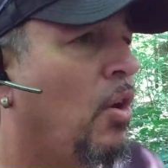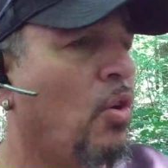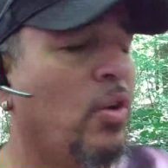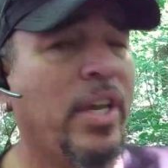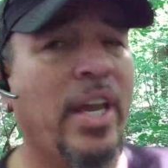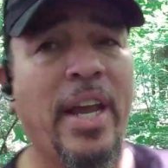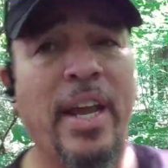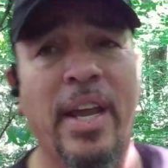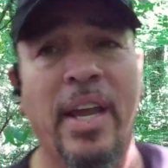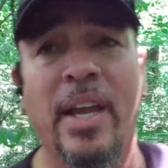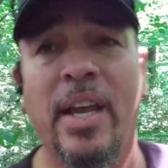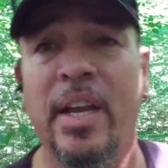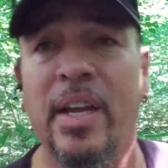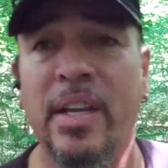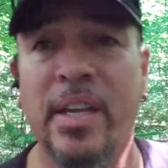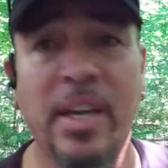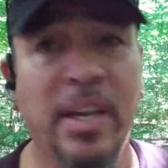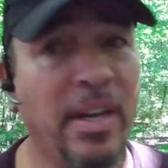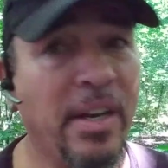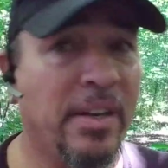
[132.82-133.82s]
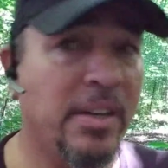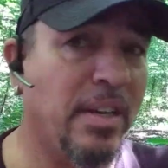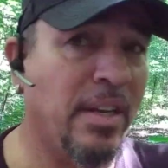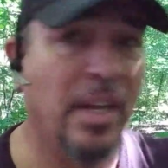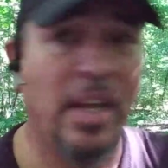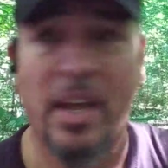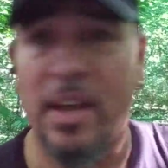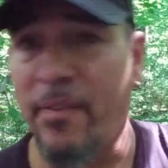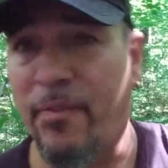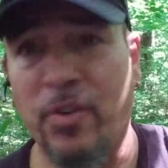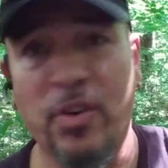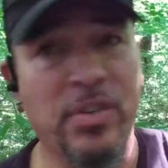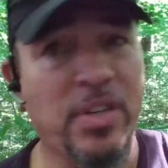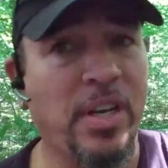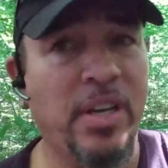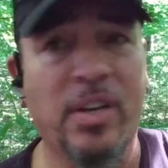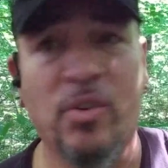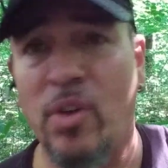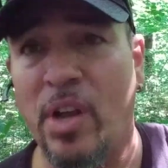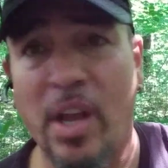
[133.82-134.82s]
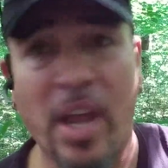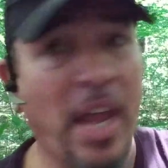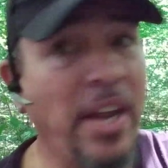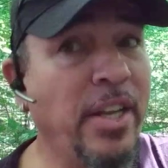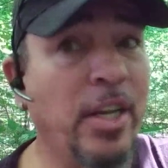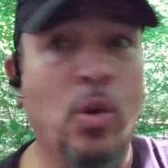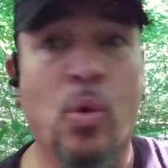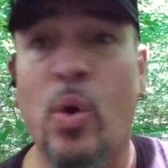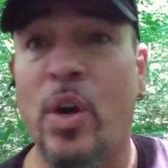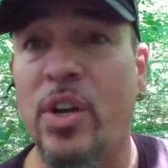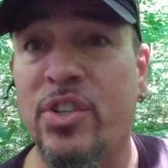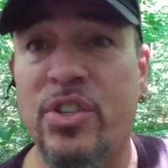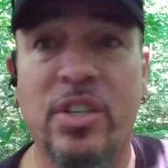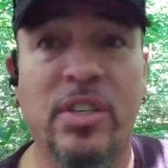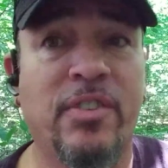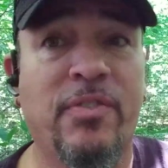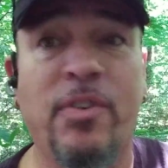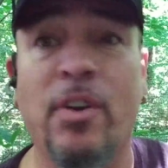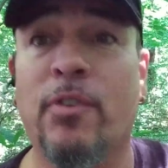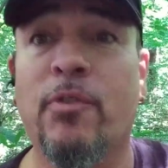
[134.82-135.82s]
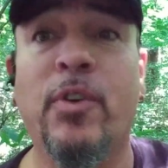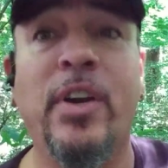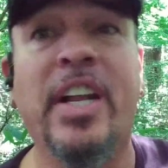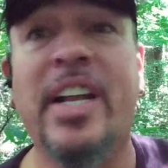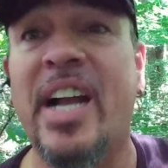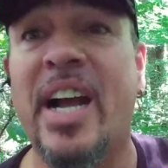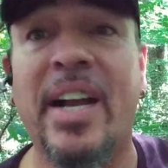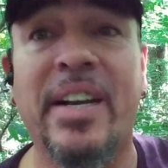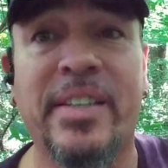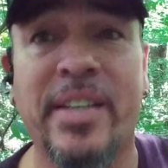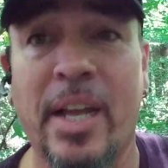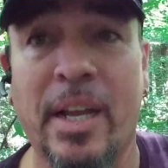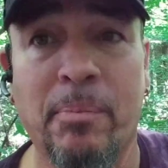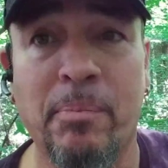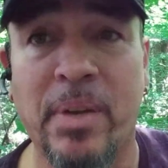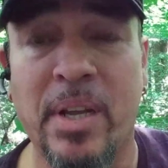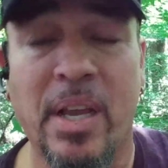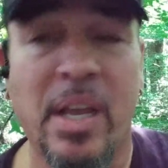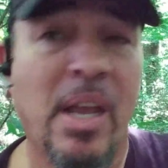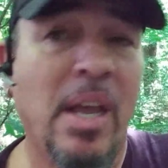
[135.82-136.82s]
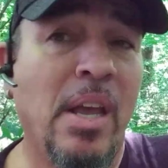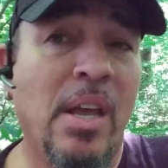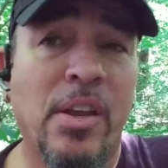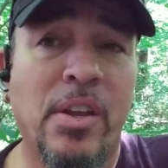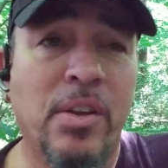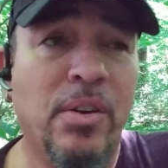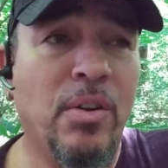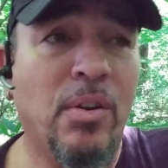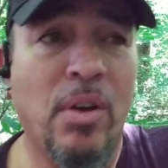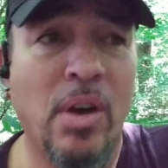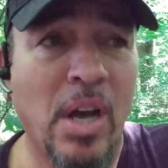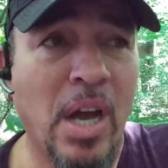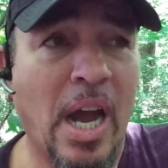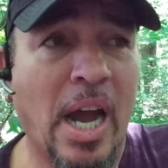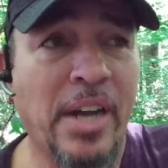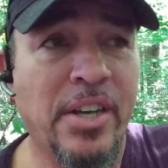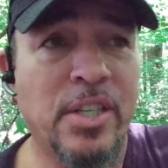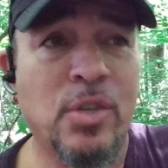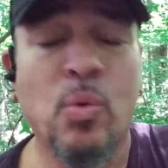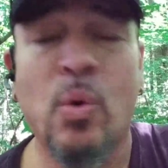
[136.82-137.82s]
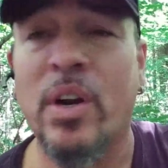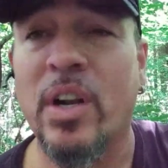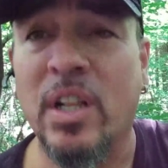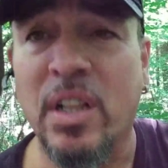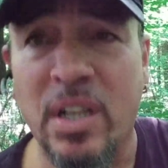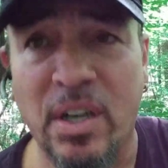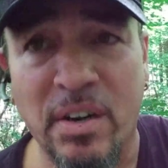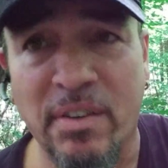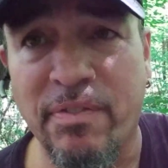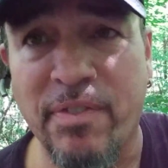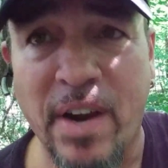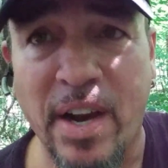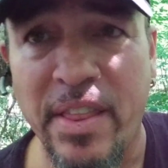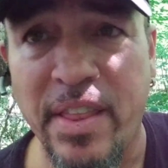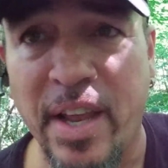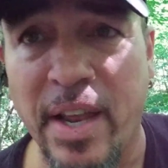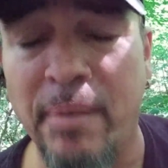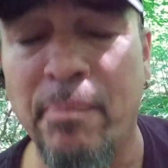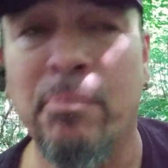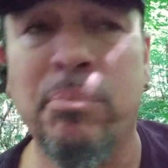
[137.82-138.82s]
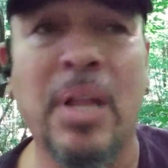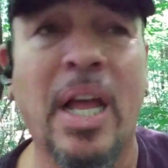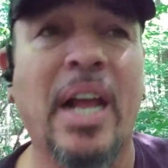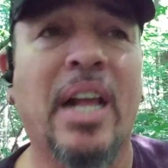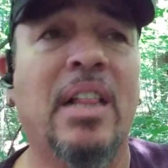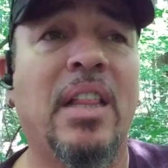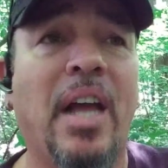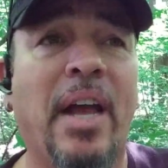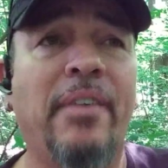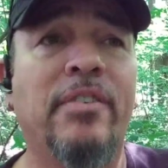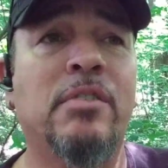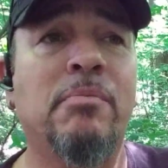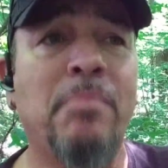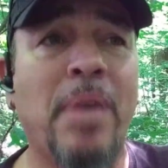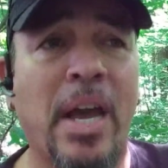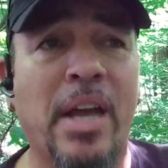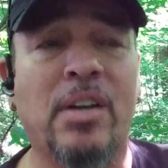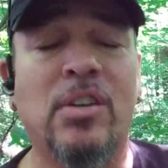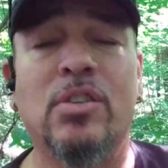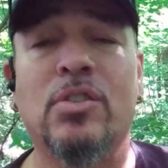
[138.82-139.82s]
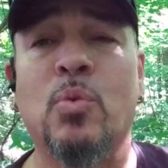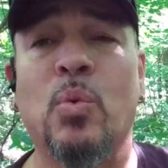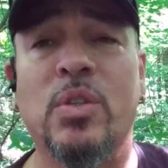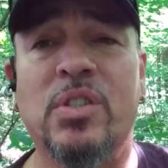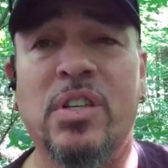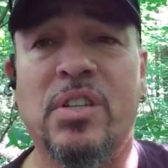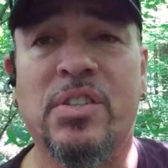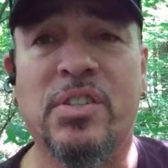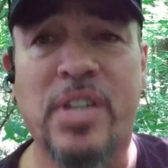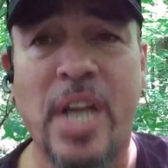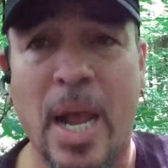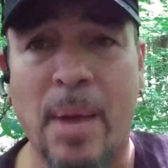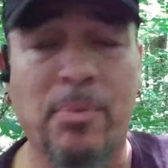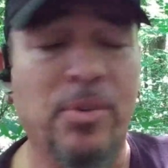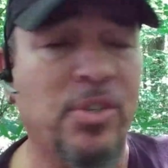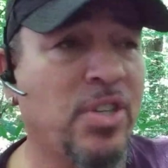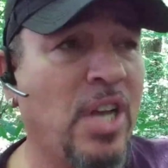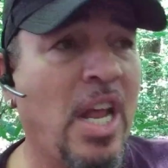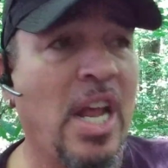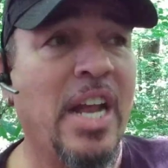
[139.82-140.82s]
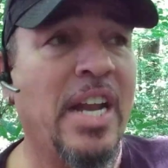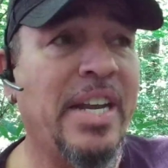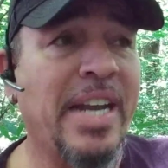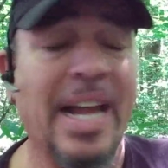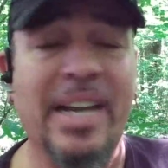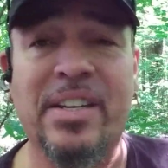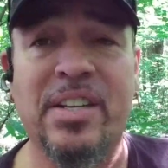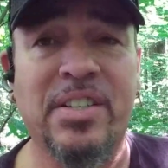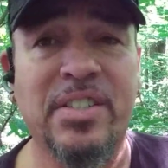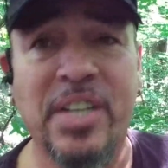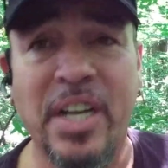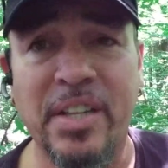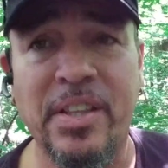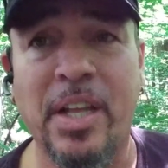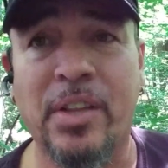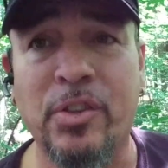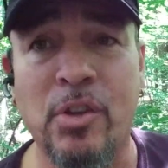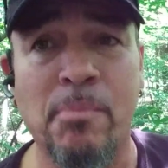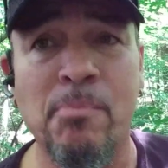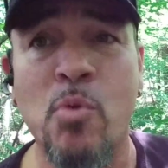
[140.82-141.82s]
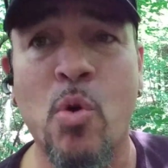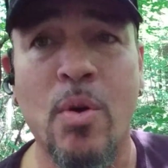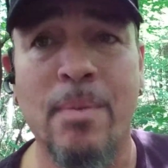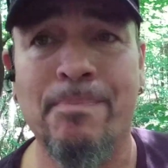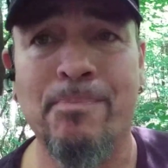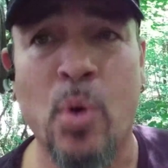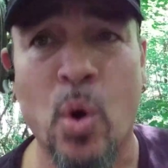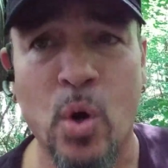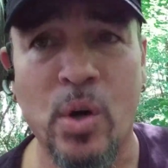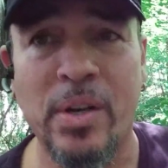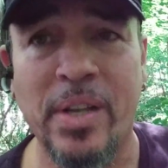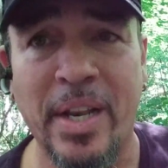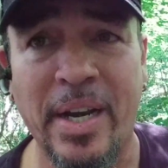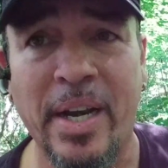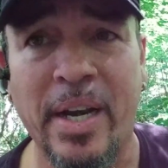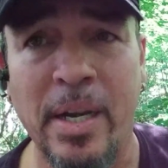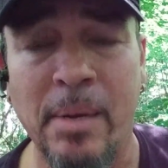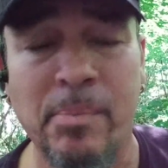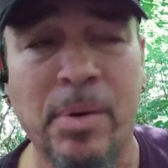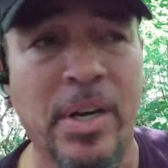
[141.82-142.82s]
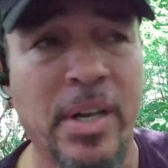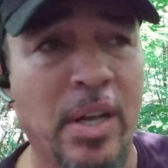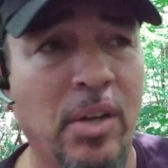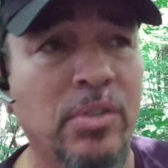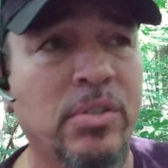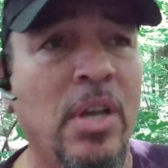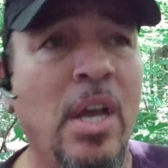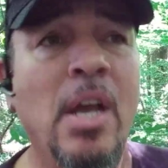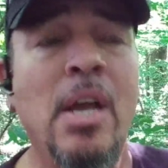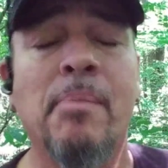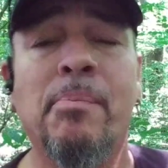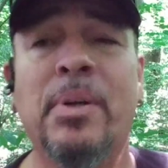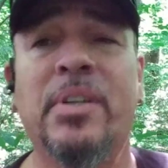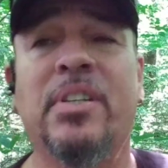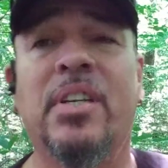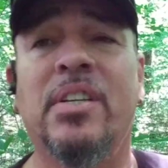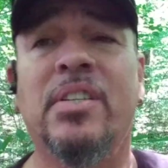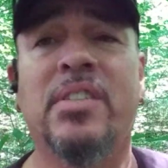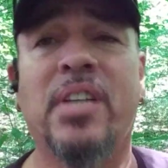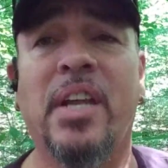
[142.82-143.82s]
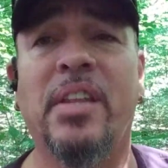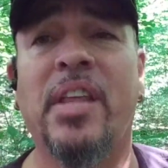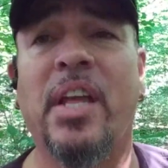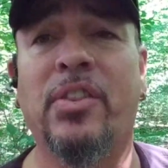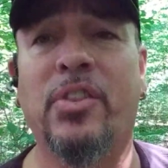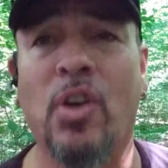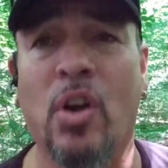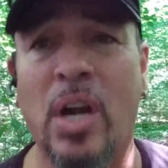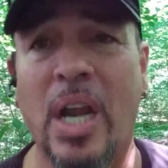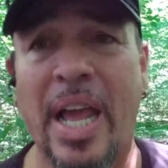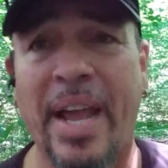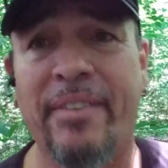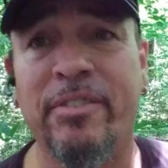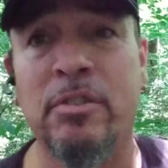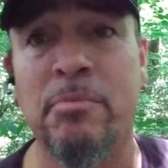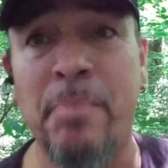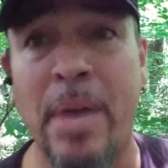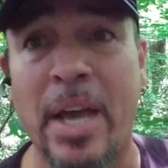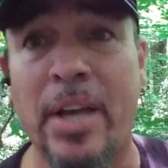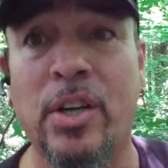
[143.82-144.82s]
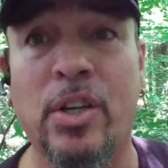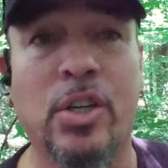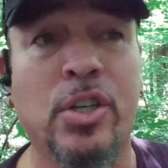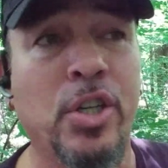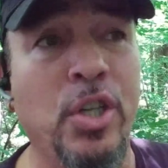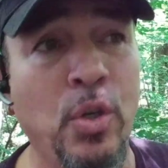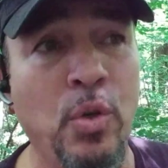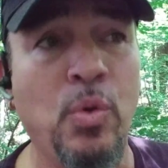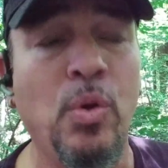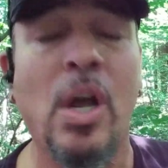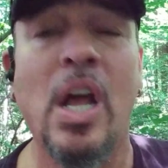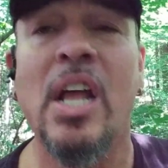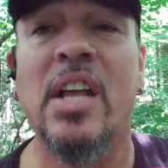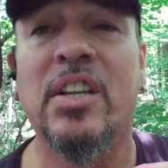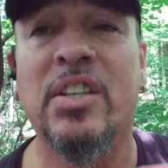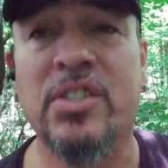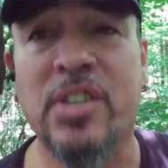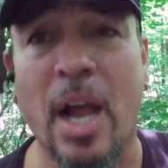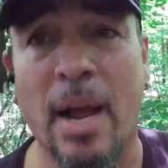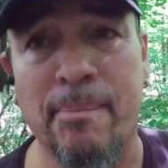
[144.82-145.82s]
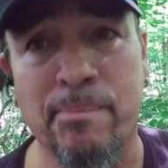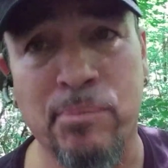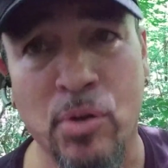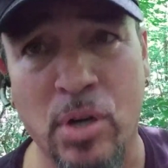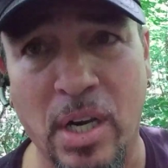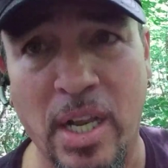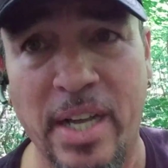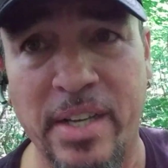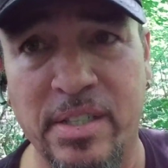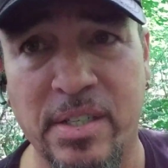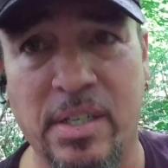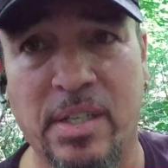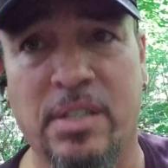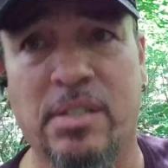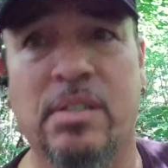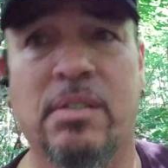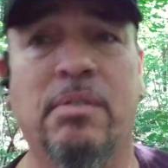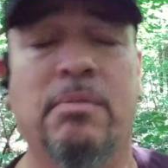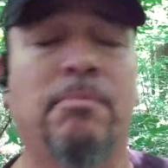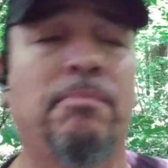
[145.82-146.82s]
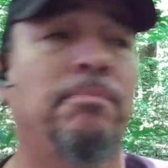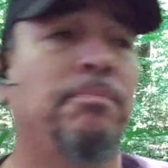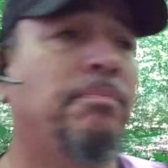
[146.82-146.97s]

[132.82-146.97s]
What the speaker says: Okay? Get it. If there's any questions, feel free to contact me. You know, I just want to clarify that Black Lives Matters was established not to say that they're more important than anybody else, but to say that their lives matter too. Stop brutalizing us.